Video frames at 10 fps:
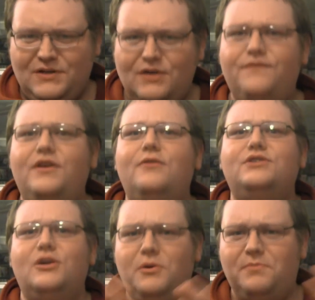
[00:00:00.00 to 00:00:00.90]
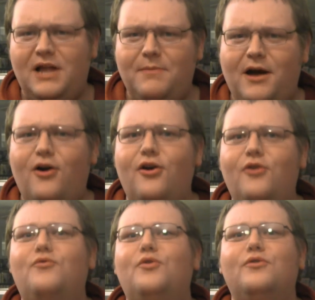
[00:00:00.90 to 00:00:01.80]
confusion. We play by our
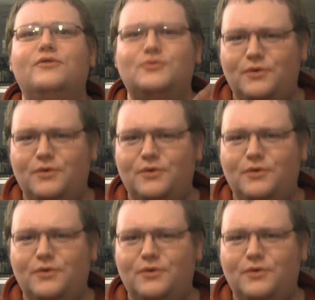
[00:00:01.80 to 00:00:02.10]
own rules.